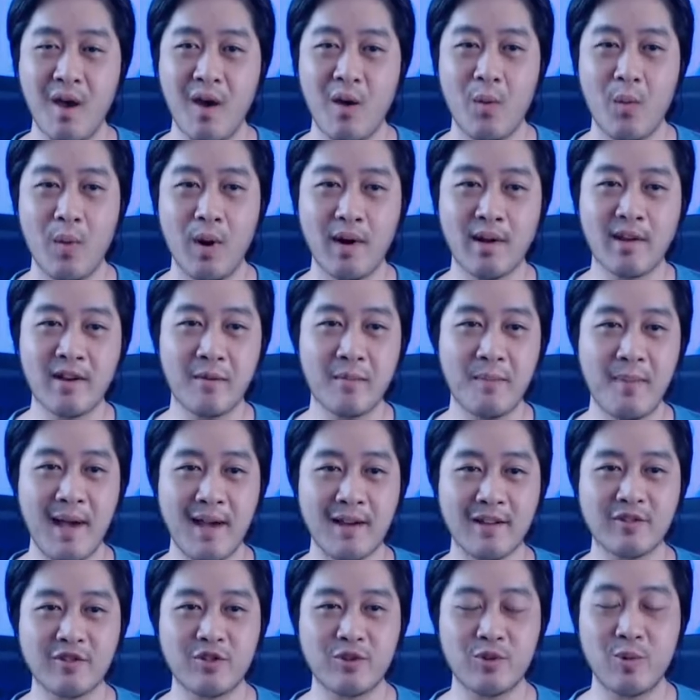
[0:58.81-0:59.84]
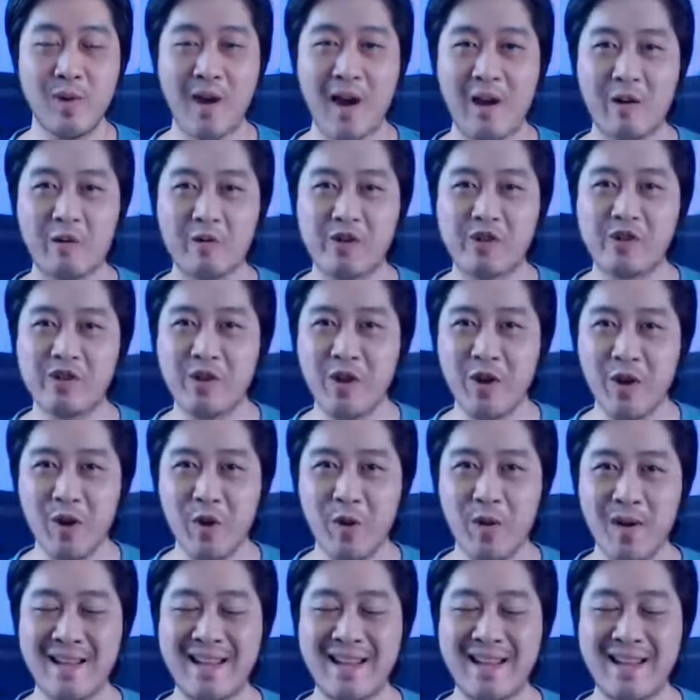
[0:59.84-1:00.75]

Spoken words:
Welcome back to our show.